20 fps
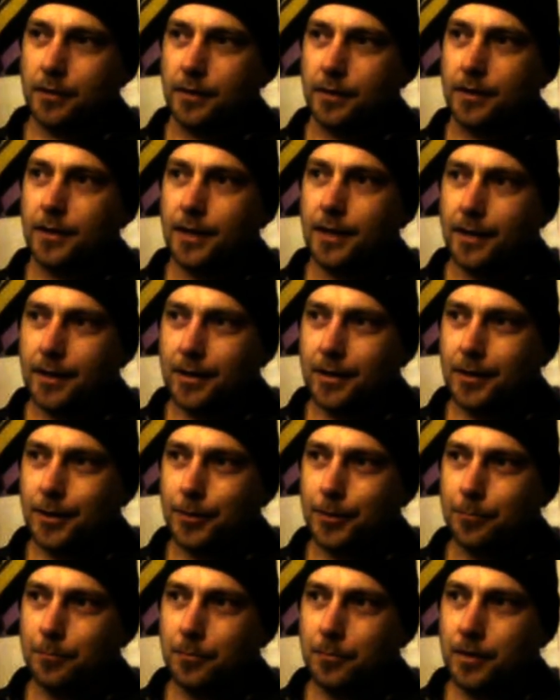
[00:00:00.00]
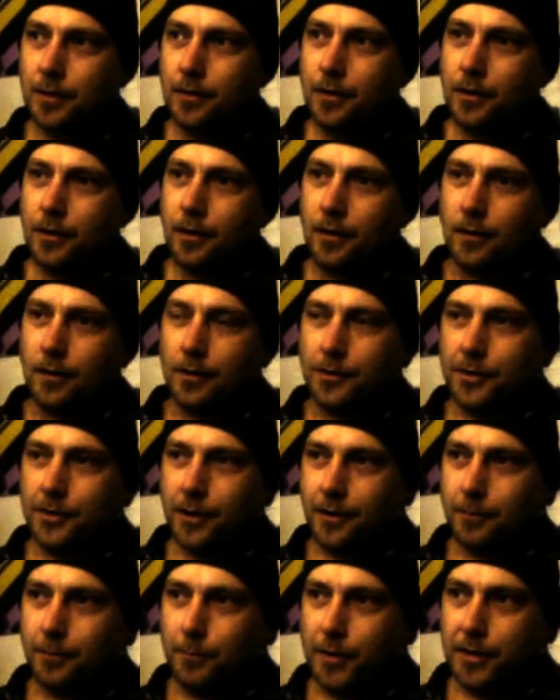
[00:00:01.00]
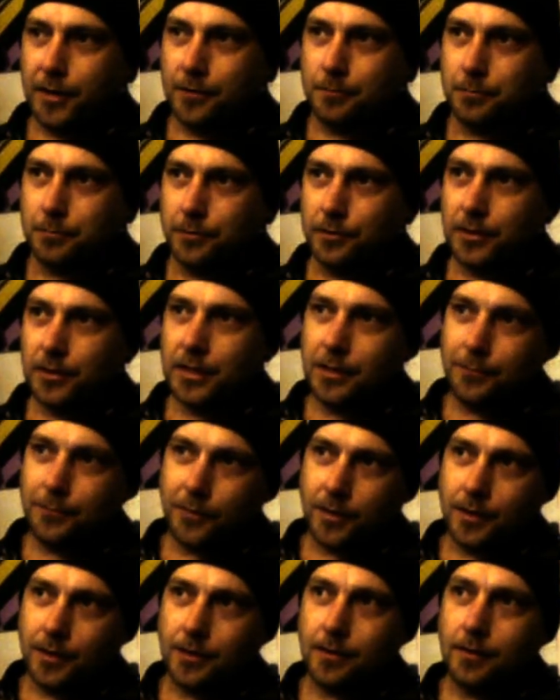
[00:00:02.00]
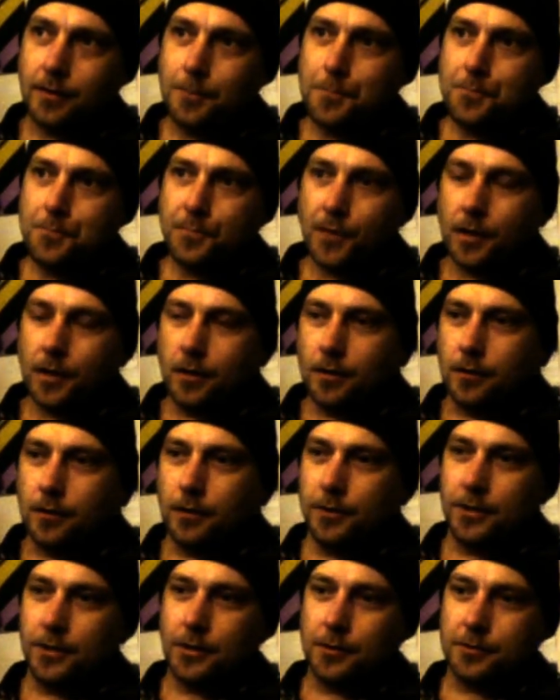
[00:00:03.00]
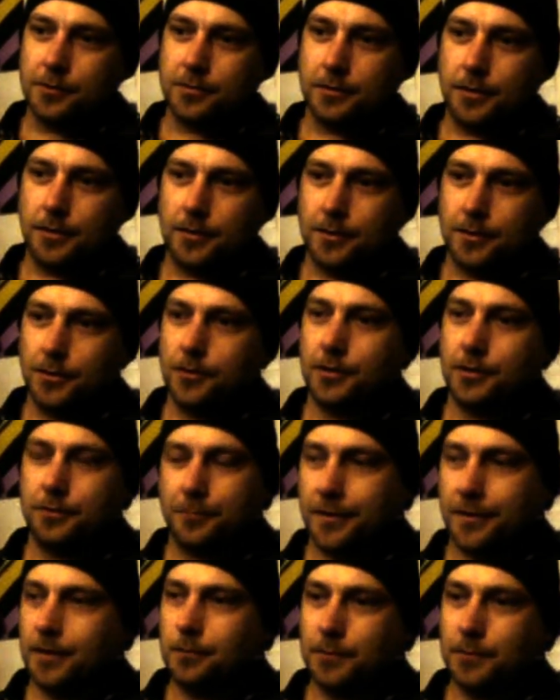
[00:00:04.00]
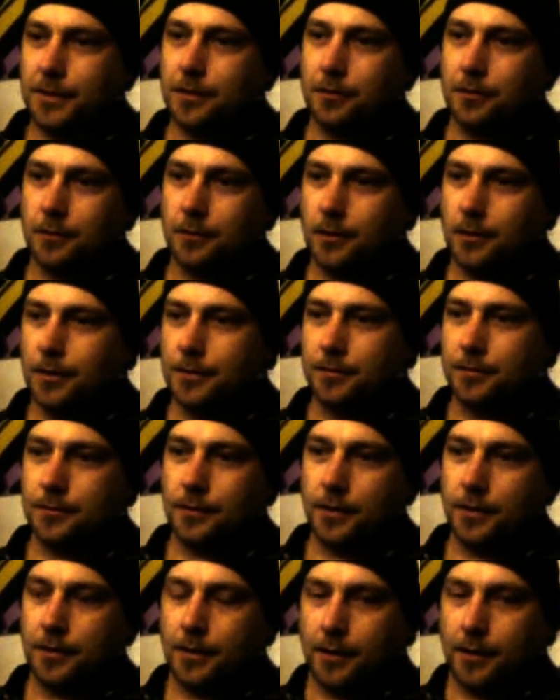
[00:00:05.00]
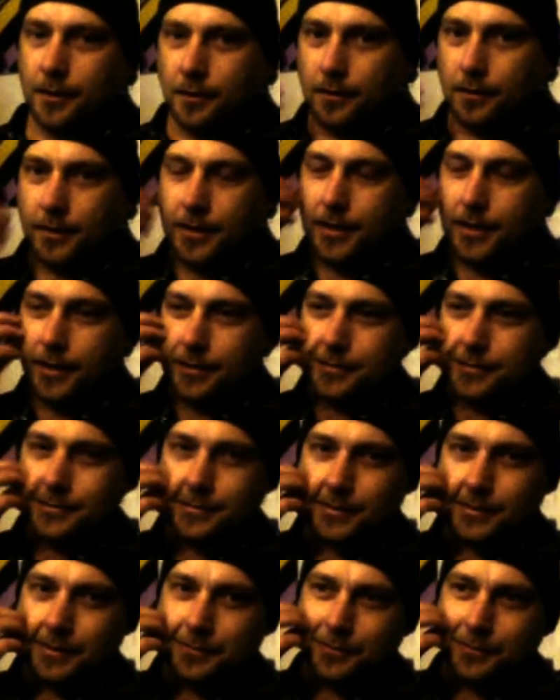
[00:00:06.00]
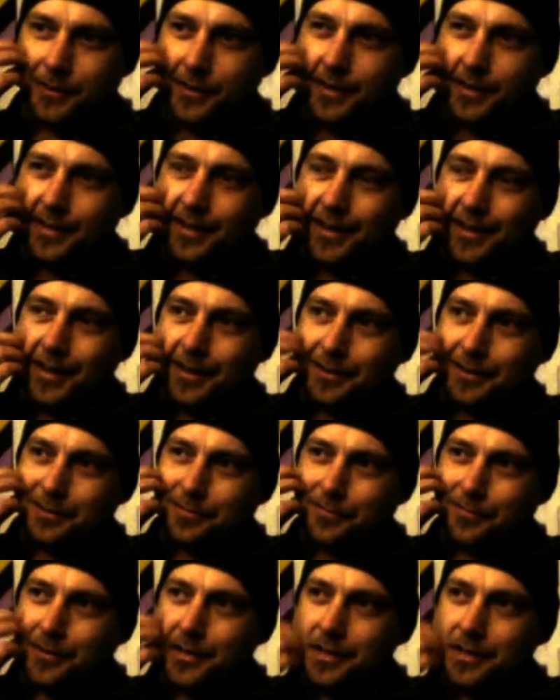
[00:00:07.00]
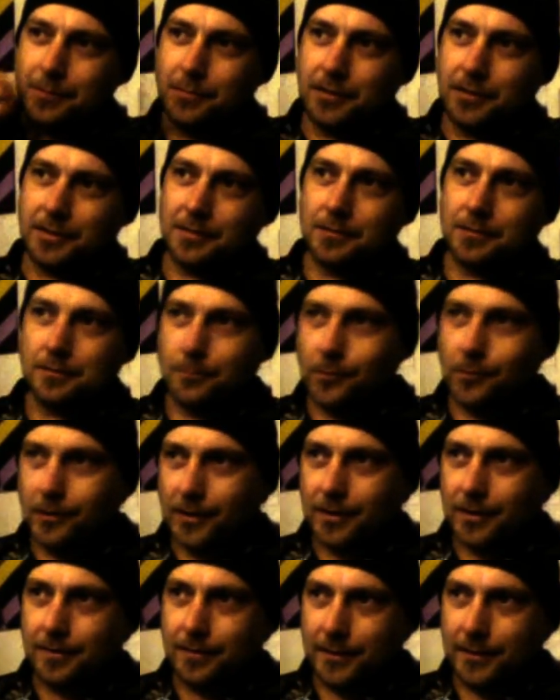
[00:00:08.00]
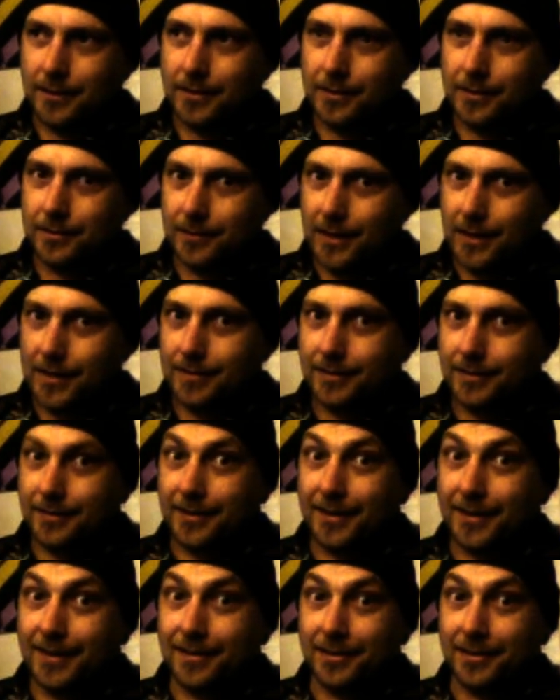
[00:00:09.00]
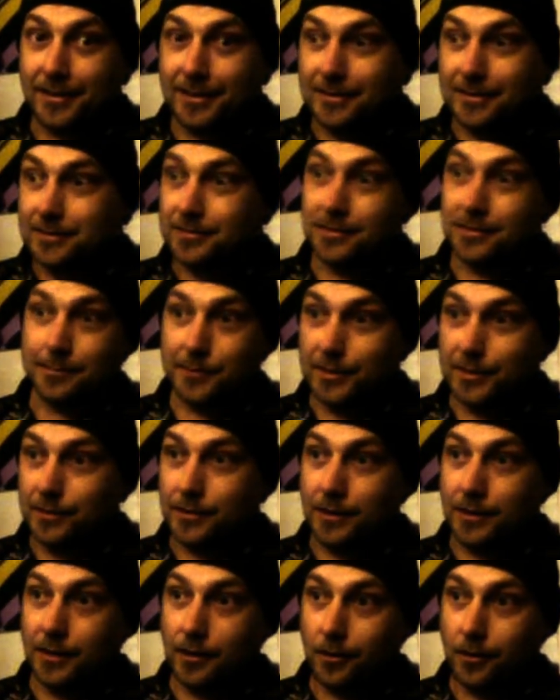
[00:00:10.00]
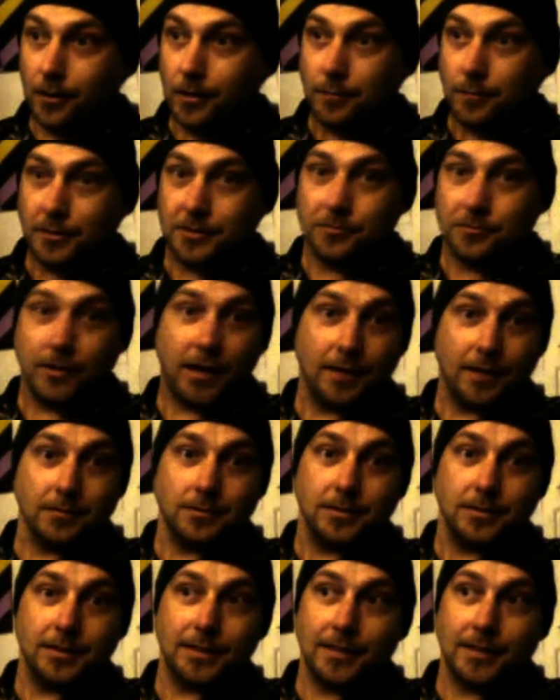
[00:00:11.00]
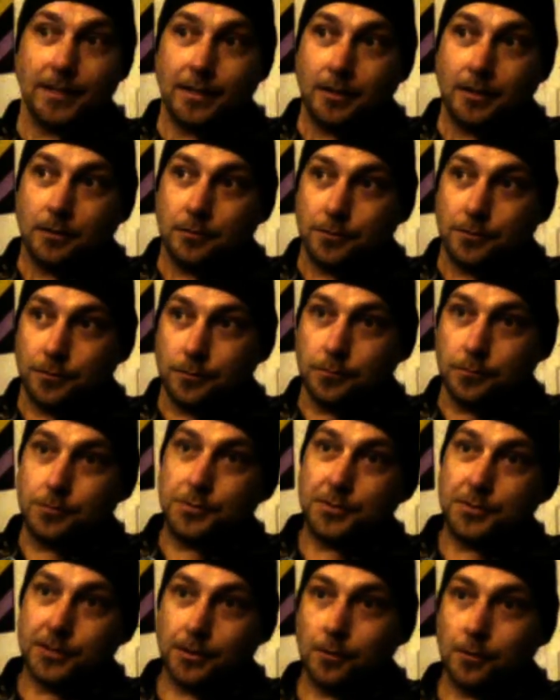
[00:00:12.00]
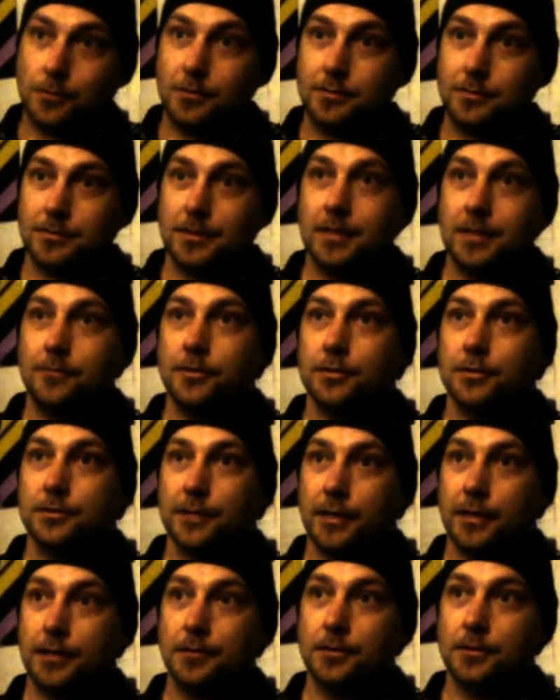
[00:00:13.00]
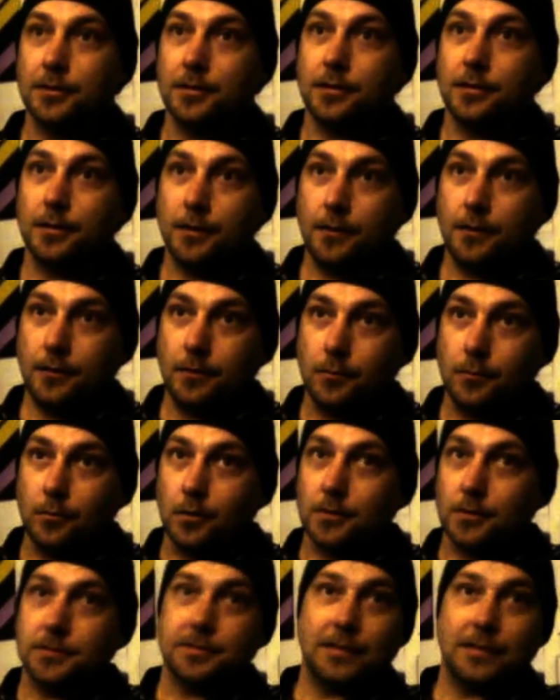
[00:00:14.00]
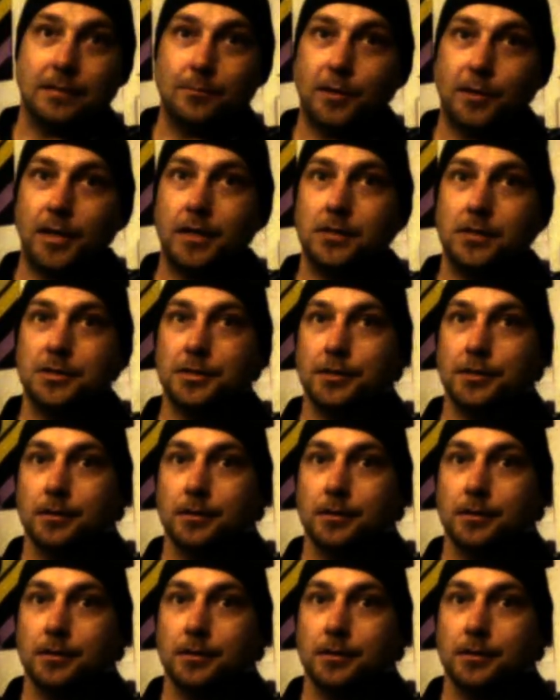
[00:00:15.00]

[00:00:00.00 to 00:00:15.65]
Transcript: to show the Saviors, hey, look, we're on the same page here. We're not fucking around either. Like, we get it, And then probably to trick them later on, to fight them, get them back, get their trust back, So yeah.